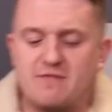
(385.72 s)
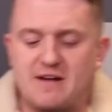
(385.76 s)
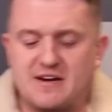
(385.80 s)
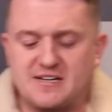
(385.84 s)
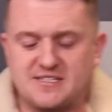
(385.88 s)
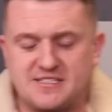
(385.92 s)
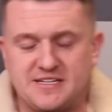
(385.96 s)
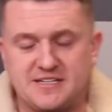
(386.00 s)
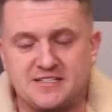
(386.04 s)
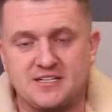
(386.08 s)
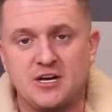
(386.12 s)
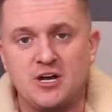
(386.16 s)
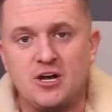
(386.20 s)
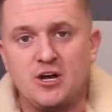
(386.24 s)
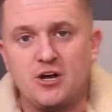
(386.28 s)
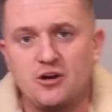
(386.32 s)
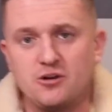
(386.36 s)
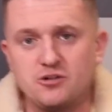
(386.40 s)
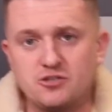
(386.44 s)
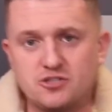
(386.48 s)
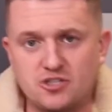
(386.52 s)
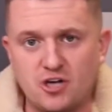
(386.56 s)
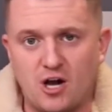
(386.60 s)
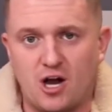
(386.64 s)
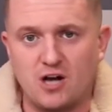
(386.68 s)
arrested,
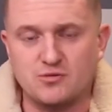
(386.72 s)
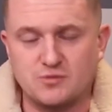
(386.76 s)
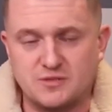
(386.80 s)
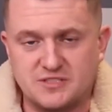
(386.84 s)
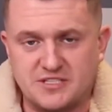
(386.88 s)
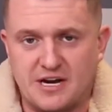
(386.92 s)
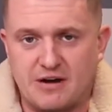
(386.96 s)
who's charged with